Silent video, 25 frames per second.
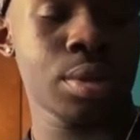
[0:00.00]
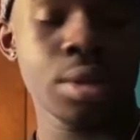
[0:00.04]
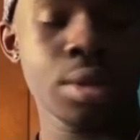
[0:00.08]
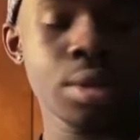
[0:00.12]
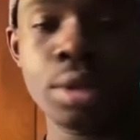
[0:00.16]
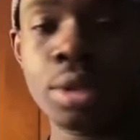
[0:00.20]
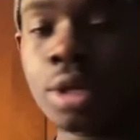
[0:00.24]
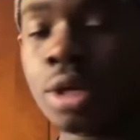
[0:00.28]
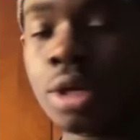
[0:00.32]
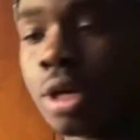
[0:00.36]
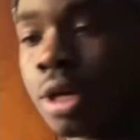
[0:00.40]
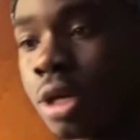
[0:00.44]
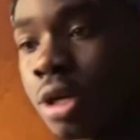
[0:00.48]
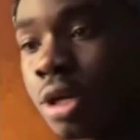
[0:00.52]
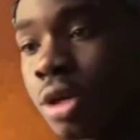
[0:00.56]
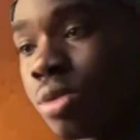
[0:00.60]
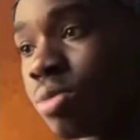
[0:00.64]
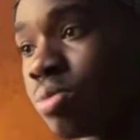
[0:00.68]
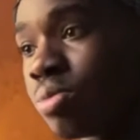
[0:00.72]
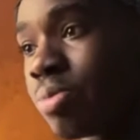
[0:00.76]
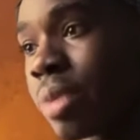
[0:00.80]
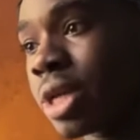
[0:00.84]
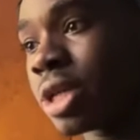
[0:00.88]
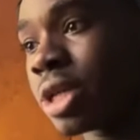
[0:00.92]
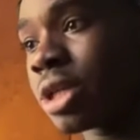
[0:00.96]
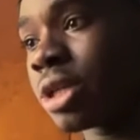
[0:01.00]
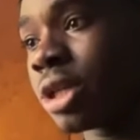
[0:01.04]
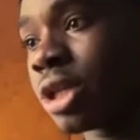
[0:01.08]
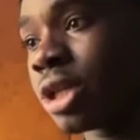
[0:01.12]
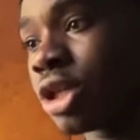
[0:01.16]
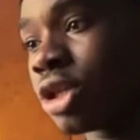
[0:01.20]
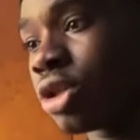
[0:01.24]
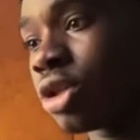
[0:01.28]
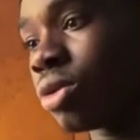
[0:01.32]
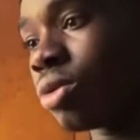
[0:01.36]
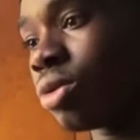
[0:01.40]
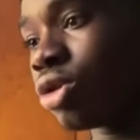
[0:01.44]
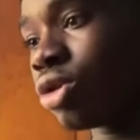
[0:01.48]
Yeah, you basically as
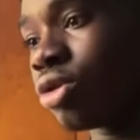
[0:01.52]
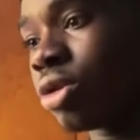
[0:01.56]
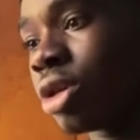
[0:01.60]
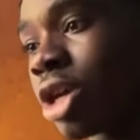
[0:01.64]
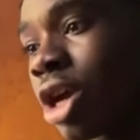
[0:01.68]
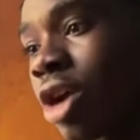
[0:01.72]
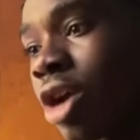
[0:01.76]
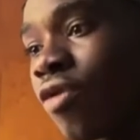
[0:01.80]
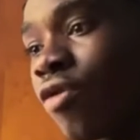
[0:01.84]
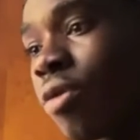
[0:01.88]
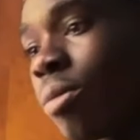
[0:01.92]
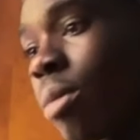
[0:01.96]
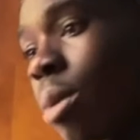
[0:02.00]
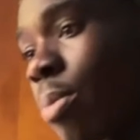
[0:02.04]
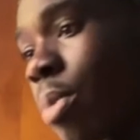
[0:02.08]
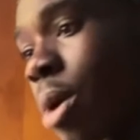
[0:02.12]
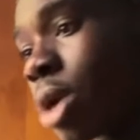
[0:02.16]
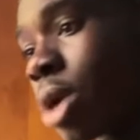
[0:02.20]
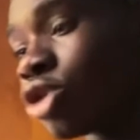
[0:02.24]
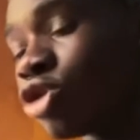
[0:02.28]
soon as you get out football practice,